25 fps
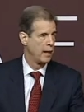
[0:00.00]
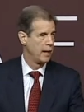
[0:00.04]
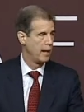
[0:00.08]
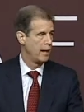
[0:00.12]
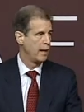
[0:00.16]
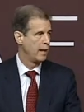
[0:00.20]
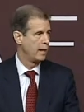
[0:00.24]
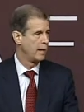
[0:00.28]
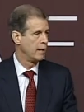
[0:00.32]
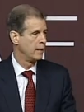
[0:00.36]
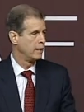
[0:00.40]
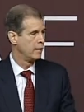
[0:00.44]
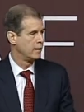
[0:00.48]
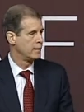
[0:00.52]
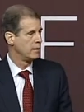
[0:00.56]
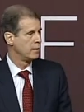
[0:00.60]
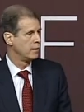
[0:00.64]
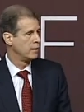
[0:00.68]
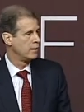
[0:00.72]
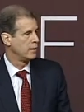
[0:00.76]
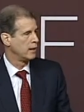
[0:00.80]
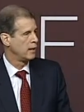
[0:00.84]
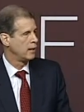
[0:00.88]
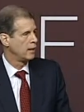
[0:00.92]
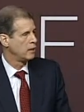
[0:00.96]
And
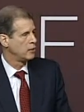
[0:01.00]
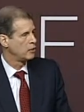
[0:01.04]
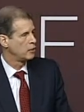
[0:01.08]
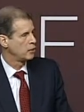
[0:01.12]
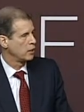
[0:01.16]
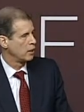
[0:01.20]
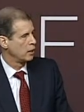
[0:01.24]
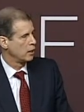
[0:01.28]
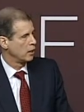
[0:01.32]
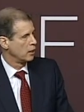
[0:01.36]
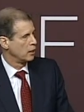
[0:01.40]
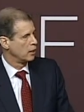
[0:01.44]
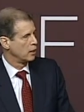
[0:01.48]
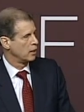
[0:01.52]
in Asia